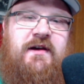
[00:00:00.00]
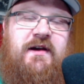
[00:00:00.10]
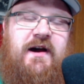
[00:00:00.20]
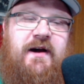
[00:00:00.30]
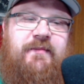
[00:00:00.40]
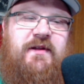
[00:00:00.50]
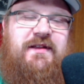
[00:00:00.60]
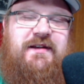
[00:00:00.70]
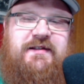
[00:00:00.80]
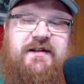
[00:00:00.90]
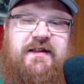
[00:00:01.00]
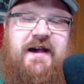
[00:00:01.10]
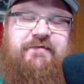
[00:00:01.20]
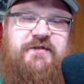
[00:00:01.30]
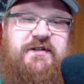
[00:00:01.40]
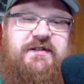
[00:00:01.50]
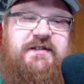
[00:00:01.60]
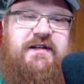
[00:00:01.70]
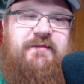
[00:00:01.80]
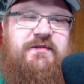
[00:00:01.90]
The left just
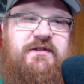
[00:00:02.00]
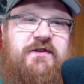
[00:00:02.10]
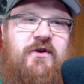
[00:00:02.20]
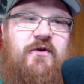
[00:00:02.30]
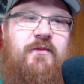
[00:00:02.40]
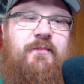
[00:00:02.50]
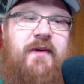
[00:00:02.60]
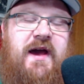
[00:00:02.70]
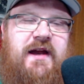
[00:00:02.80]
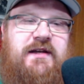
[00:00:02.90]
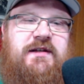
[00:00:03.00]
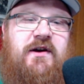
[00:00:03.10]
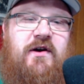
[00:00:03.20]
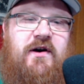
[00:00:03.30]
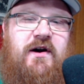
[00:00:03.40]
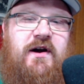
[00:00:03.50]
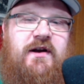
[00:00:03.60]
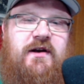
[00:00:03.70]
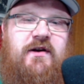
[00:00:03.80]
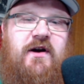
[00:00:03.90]
seems so bent
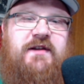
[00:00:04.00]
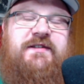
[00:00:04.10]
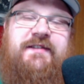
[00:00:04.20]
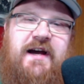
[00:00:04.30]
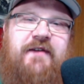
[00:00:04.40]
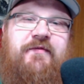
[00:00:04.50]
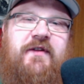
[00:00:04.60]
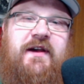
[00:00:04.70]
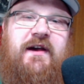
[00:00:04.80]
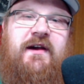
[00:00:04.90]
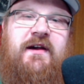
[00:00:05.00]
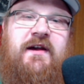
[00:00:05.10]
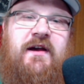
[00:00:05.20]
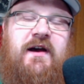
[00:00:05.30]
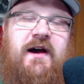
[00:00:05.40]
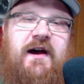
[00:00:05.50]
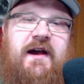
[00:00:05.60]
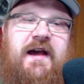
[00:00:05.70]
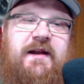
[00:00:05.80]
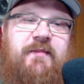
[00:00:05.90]
on stifling
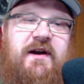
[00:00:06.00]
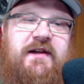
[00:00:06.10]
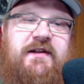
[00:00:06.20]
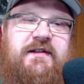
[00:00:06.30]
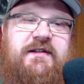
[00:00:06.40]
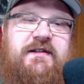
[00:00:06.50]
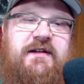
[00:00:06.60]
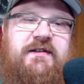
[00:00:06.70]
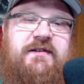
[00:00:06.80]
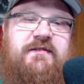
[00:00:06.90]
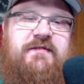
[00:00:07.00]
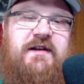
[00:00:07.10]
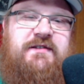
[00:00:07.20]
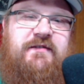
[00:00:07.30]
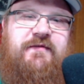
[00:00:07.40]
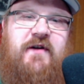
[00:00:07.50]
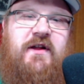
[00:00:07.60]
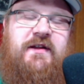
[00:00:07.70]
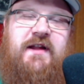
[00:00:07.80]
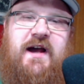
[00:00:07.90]
anybody that doesn't
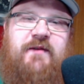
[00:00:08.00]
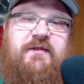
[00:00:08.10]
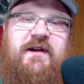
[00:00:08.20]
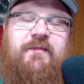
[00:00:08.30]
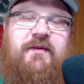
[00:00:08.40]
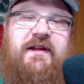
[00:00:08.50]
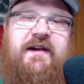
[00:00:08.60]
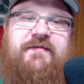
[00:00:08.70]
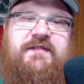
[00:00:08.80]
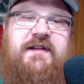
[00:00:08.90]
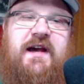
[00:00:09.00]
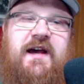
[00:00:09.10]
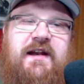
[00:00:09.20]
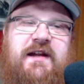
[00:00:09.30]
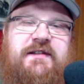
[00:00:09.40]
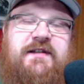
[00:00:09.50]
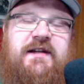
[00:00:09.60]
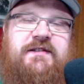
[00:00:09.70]
fall in line with their beliefs, and it